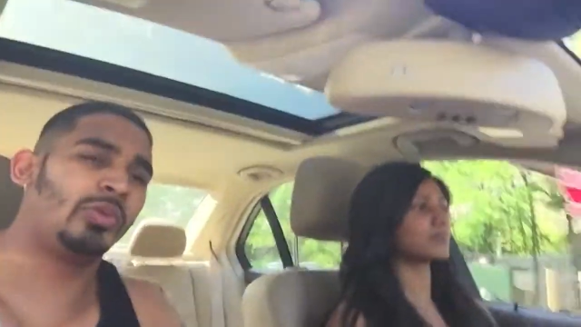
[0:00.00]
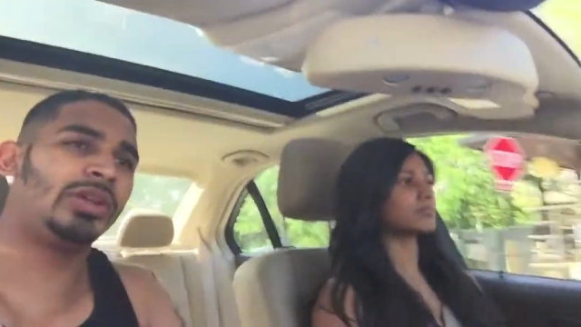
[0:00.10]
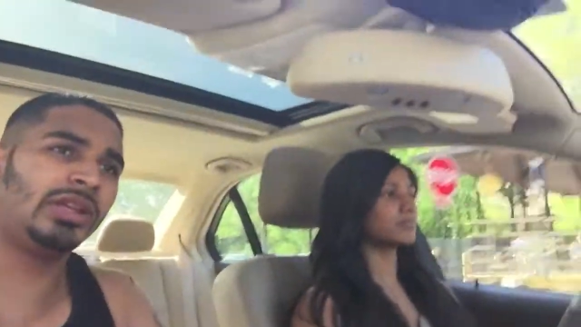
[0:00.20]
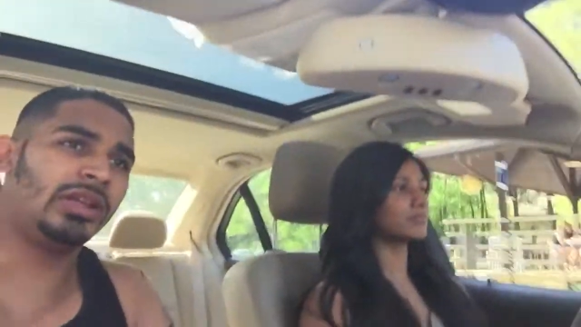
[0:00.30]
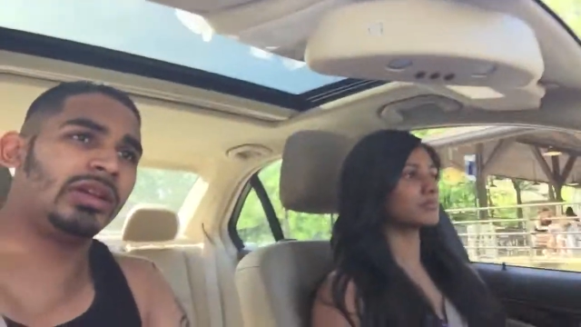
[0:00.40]

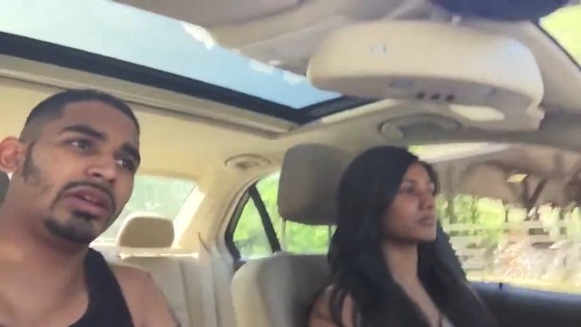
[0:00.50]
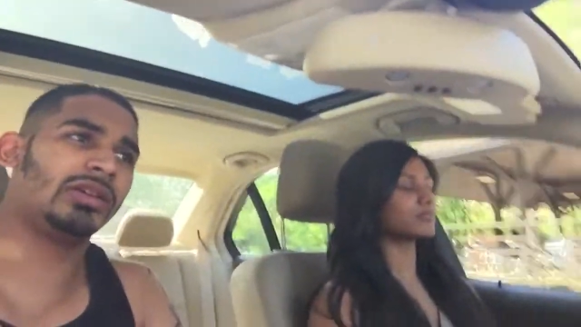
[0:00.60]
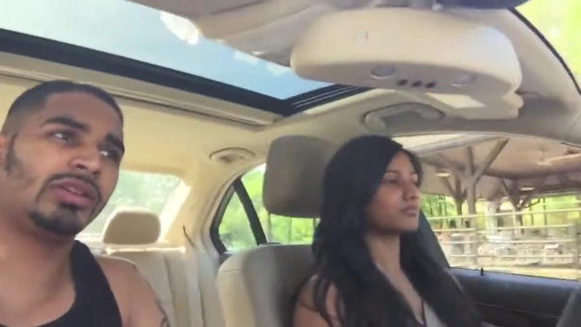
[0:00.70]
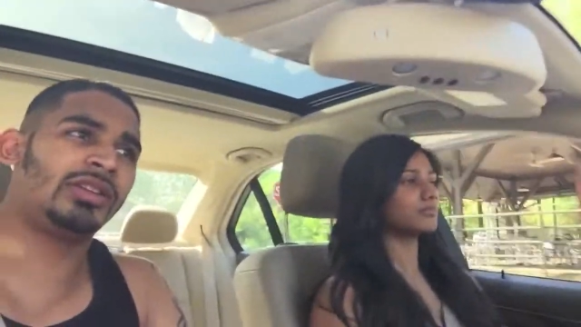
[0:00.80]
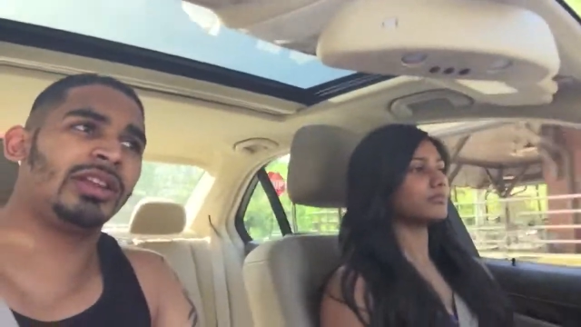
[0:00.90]
Speaker 1: we
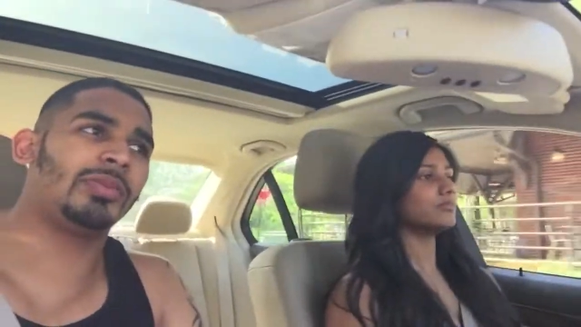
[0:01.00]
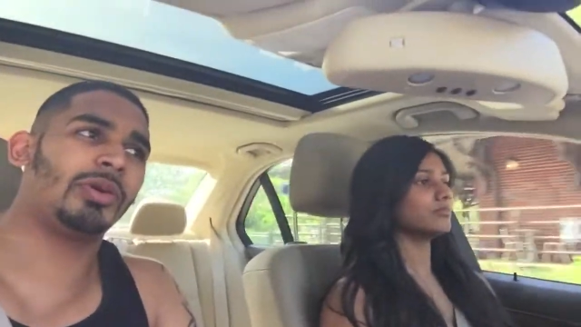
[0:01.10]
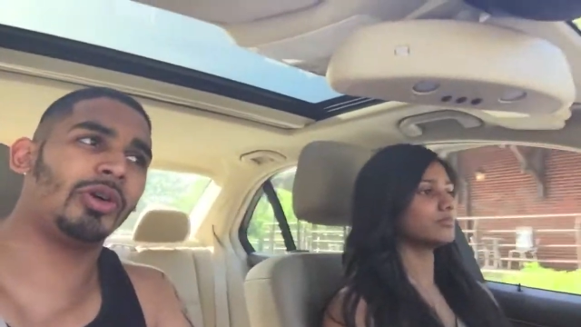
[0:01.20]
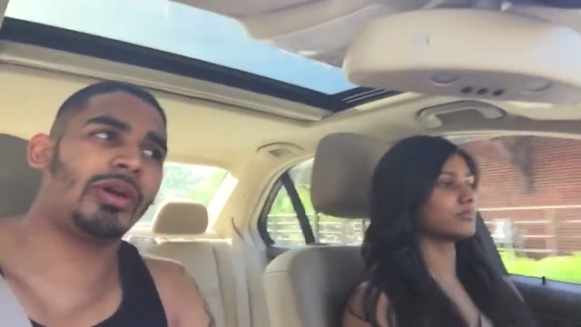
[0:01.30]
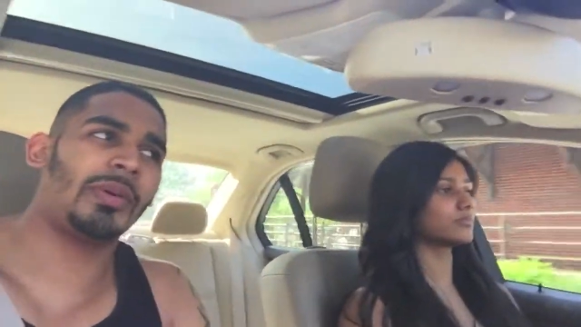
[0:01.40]
did the
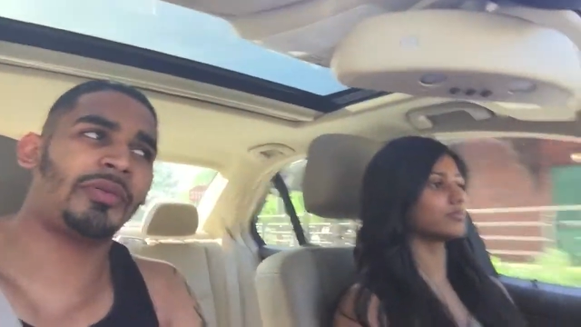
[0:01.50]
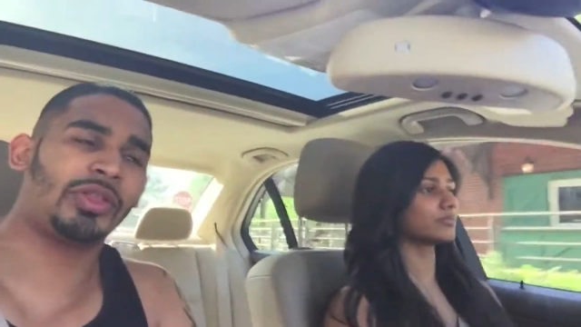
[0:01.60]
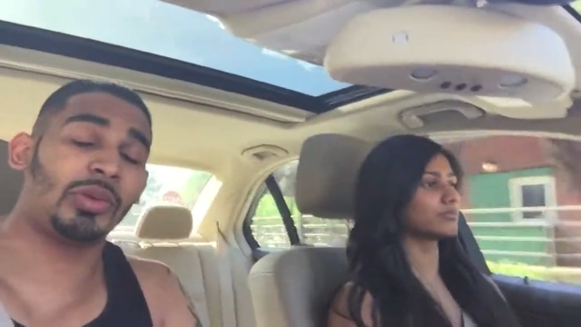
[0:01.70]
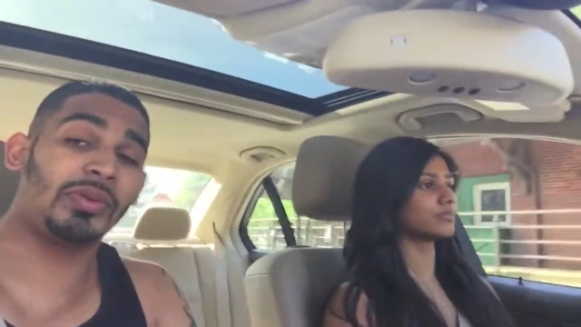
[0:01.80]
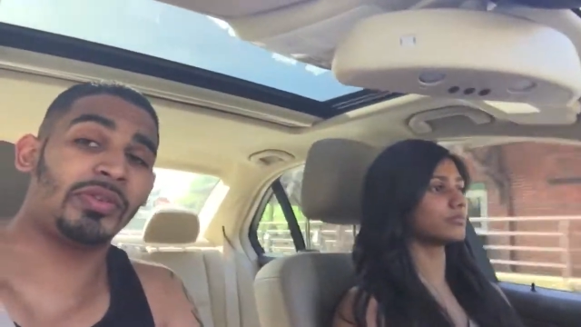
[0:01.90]
program off
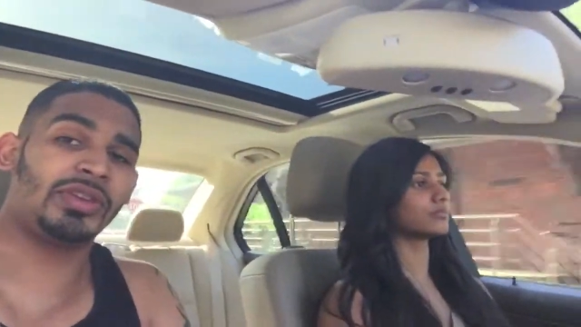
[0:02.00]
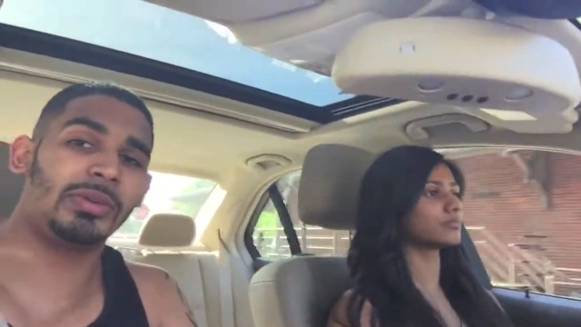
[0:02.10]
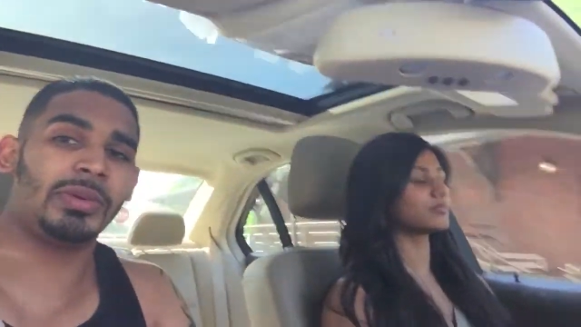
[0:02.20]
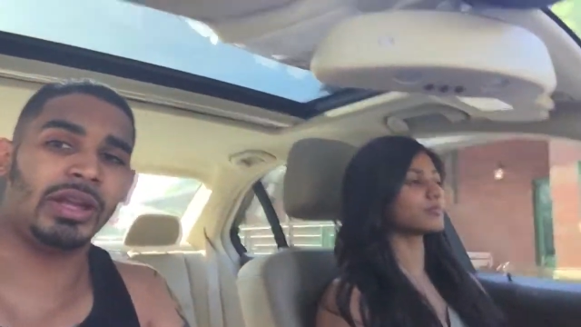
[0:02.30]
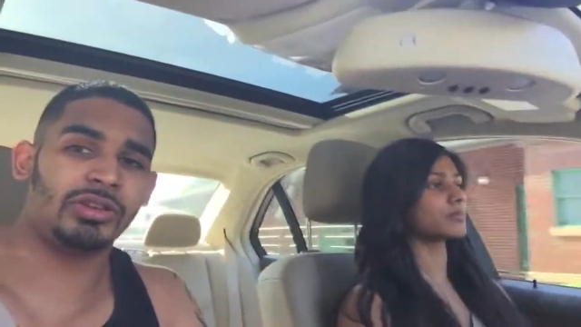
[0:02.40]
a three
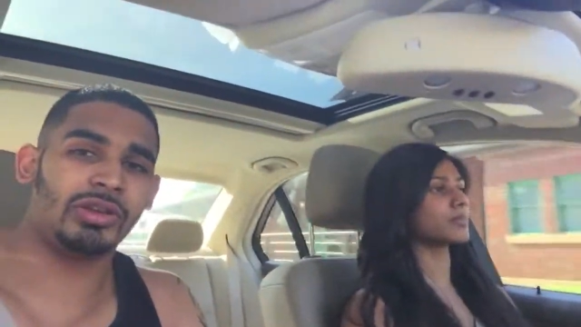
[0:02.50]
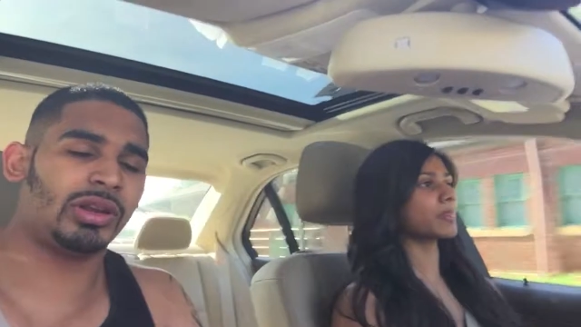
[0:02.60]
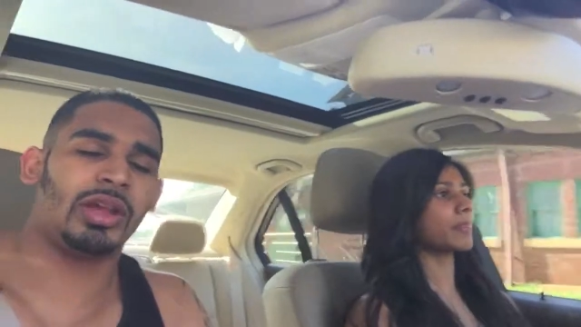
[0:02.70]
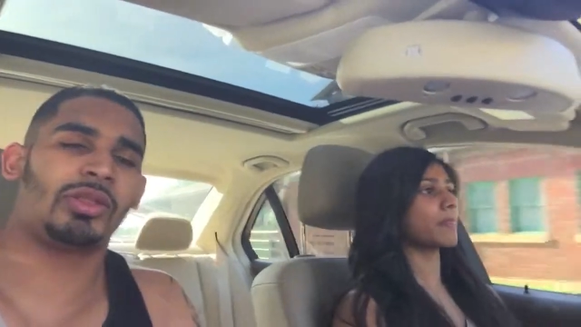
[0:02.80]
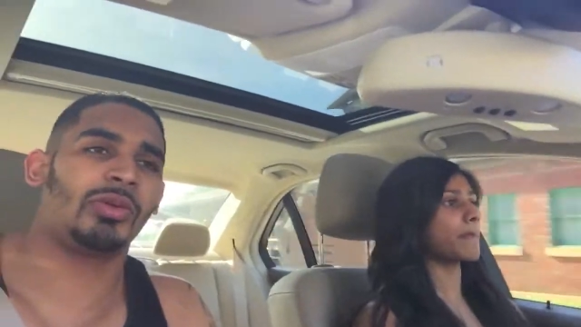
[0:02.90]
fifteen
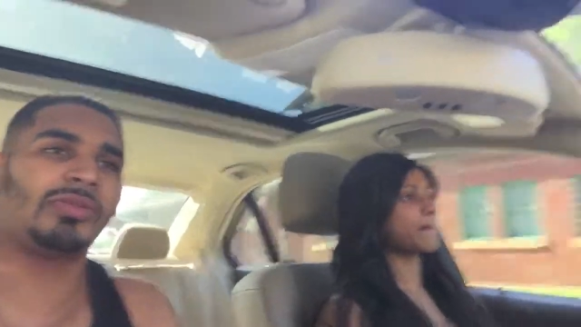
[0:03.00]
bend, uh, three